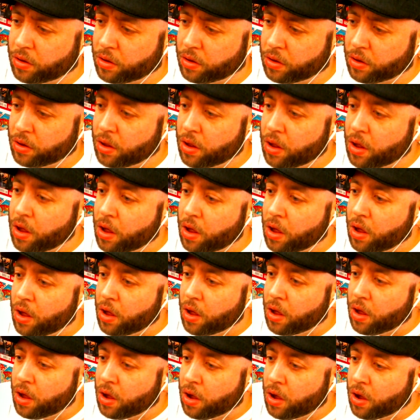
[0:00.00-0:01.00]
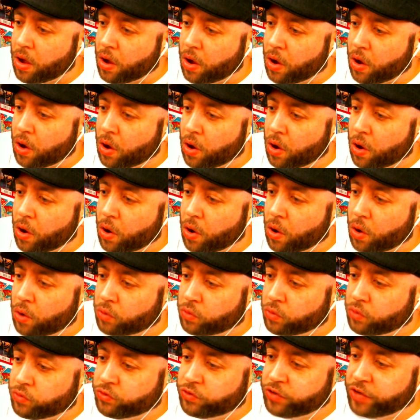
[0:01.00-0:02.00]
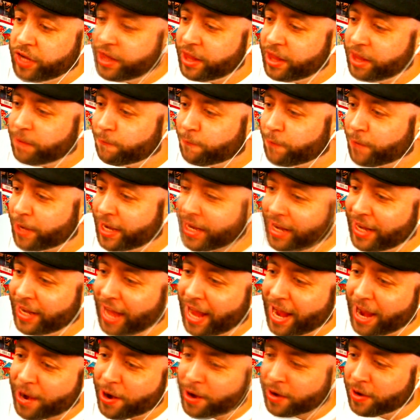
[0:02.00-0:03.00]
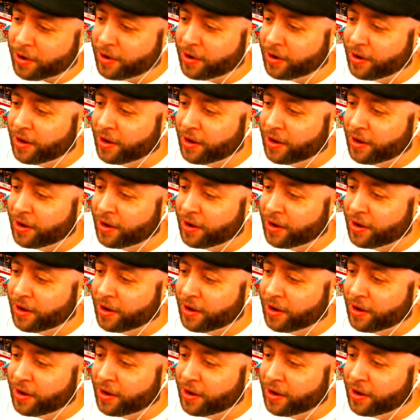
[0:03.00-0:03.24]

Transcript: Oh, see that freaking letter?